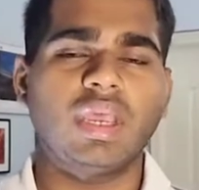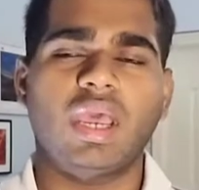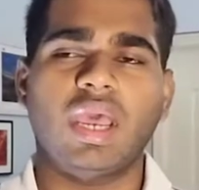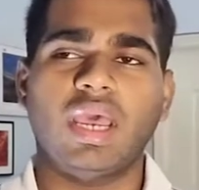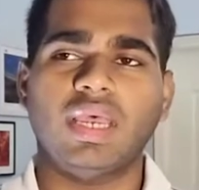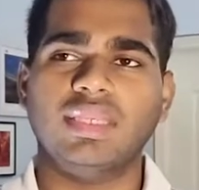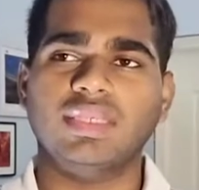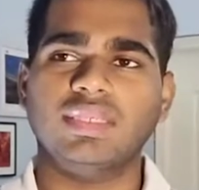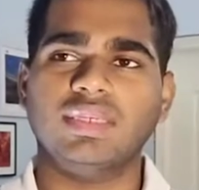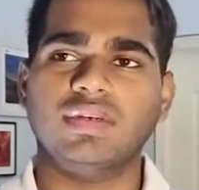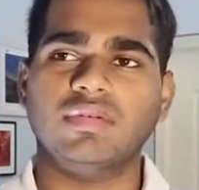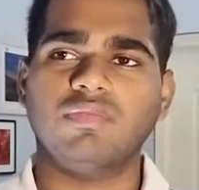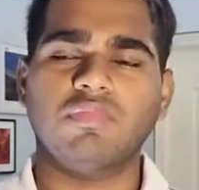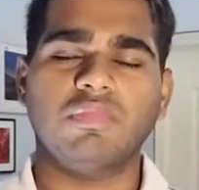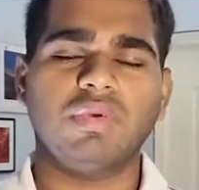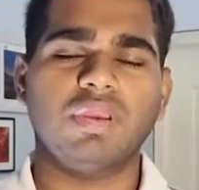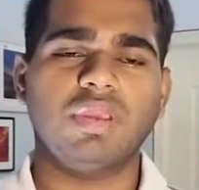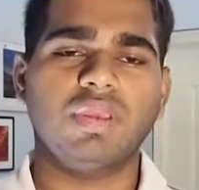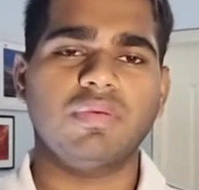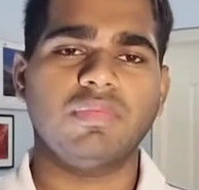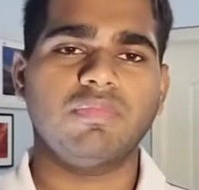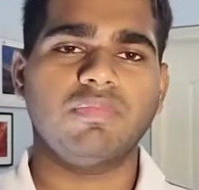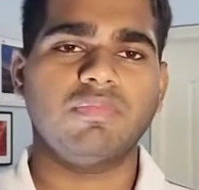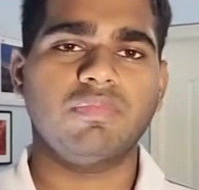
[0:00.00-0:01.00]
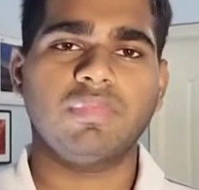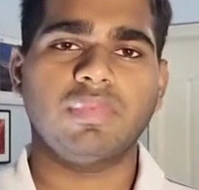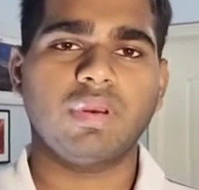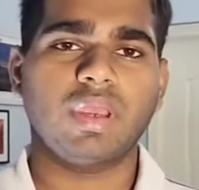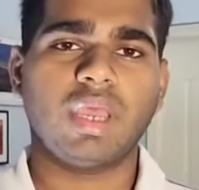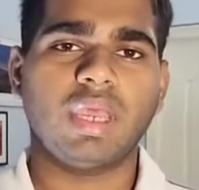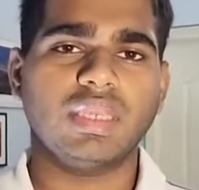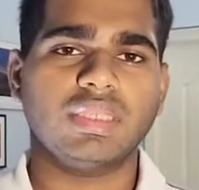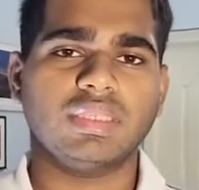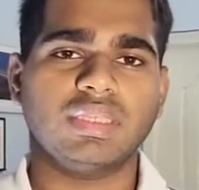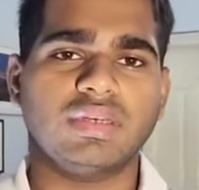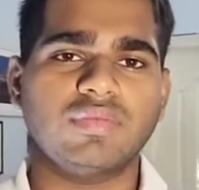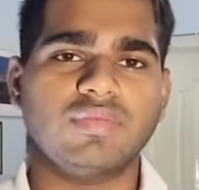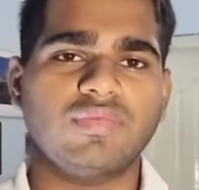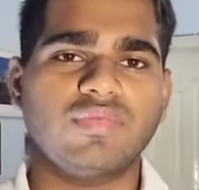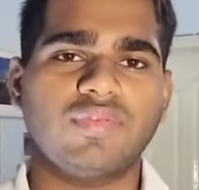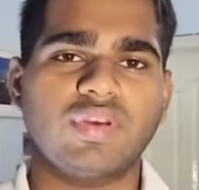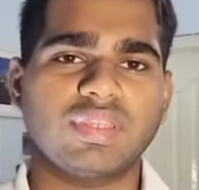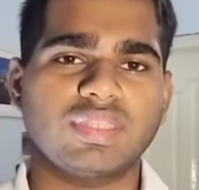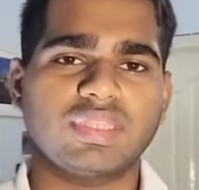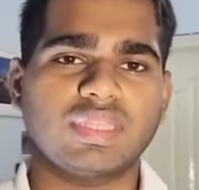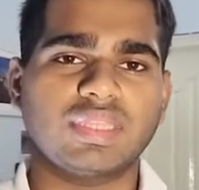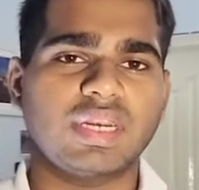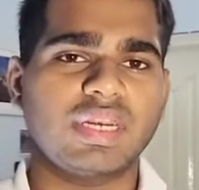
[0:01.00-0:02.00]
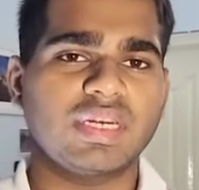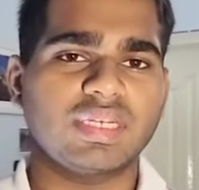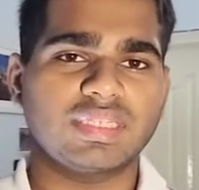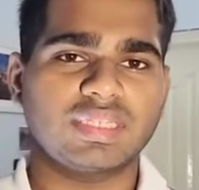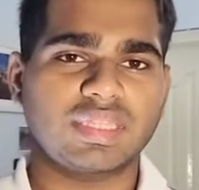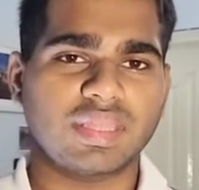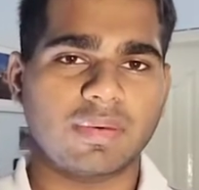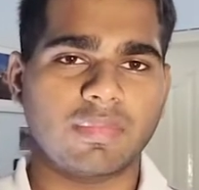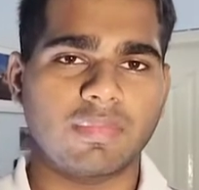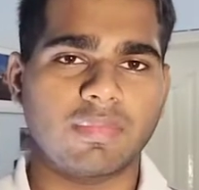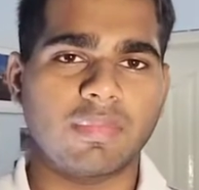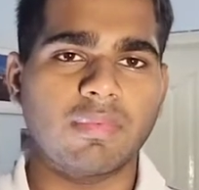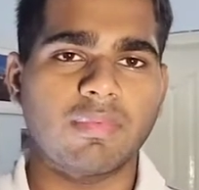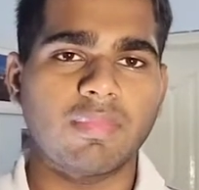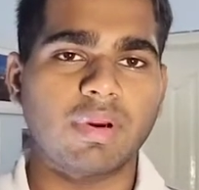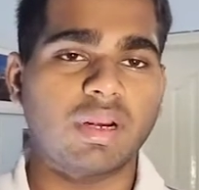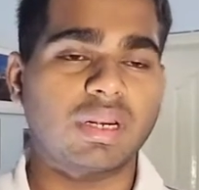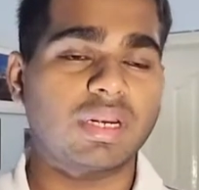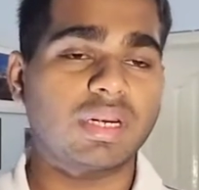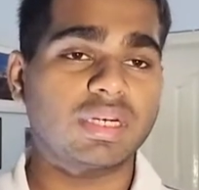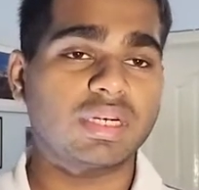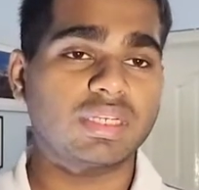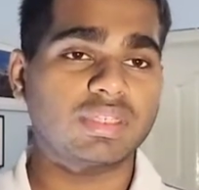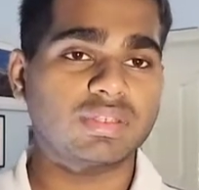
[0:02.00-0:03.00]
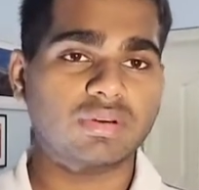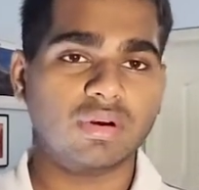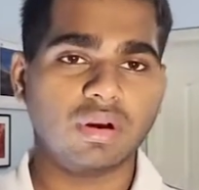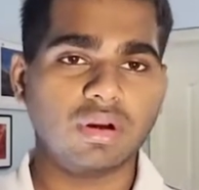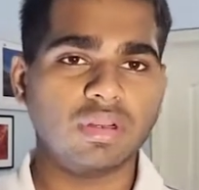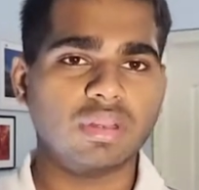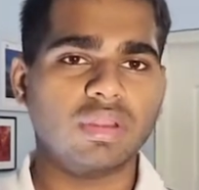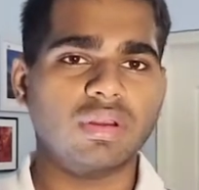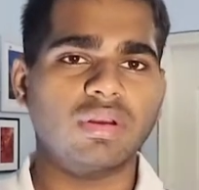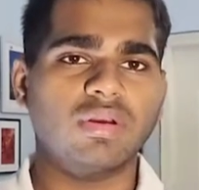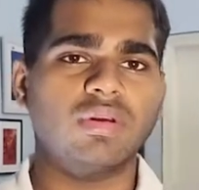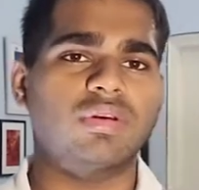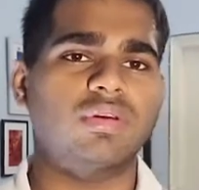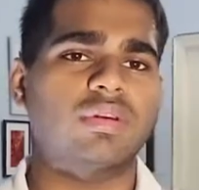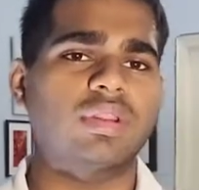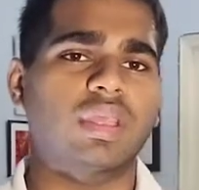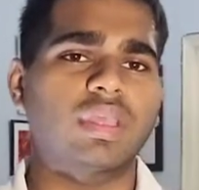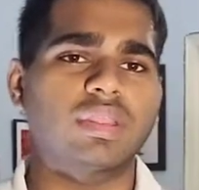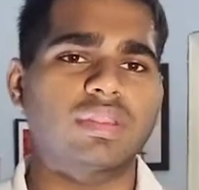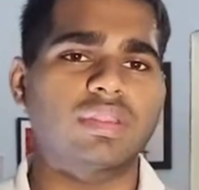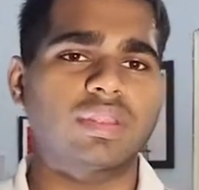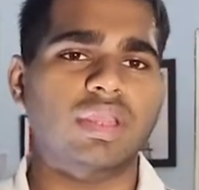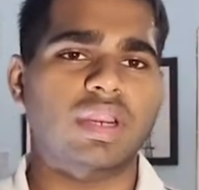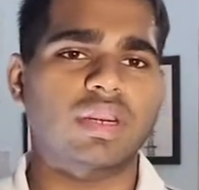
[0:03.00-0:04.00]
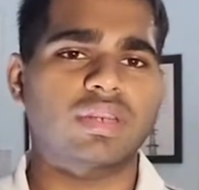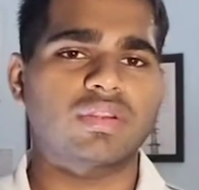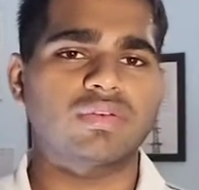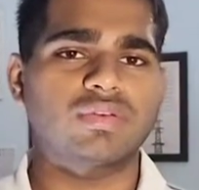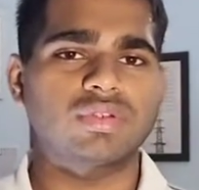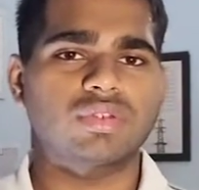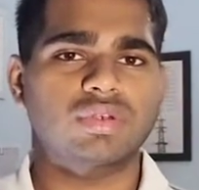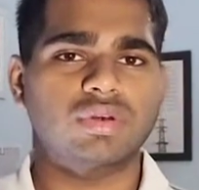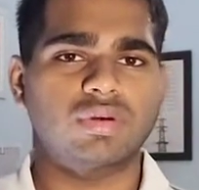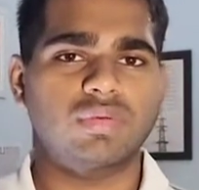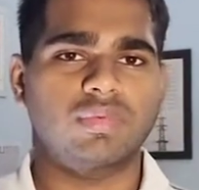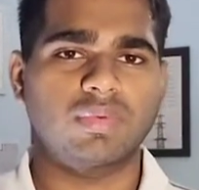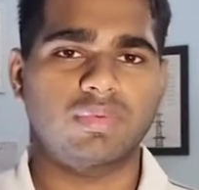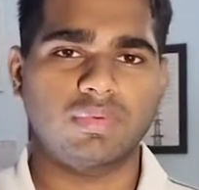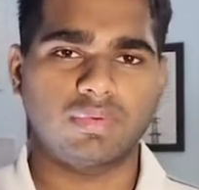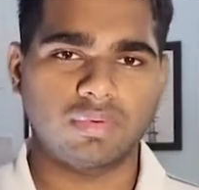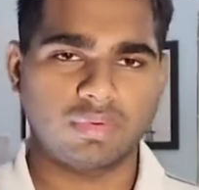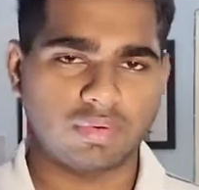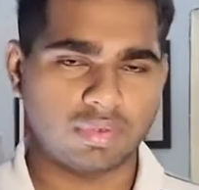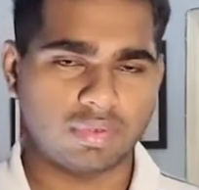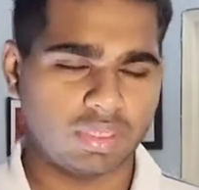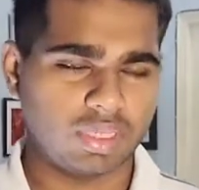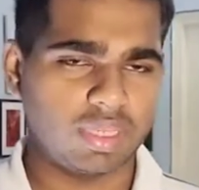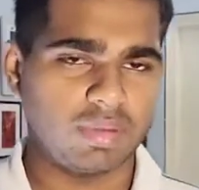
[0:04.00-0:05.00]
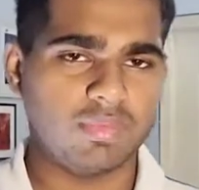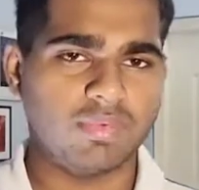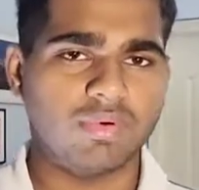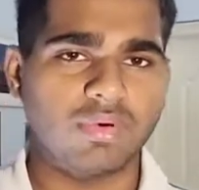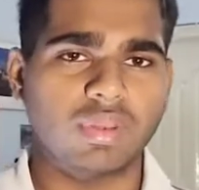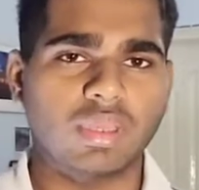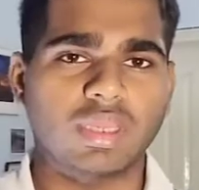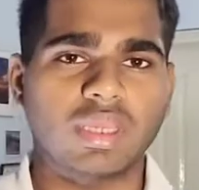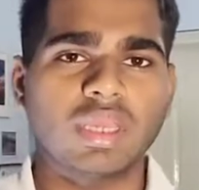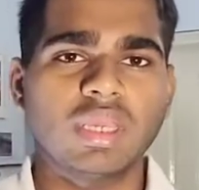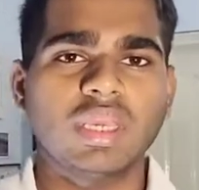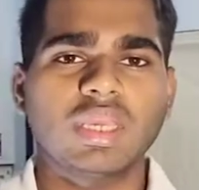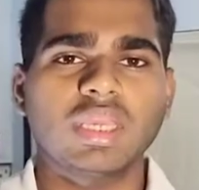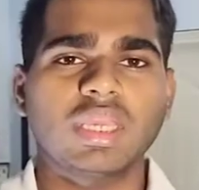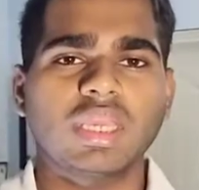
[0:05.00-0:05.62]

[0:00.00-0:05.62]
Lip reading: as it fascinates them, but it's not the good thing that you should keep doing.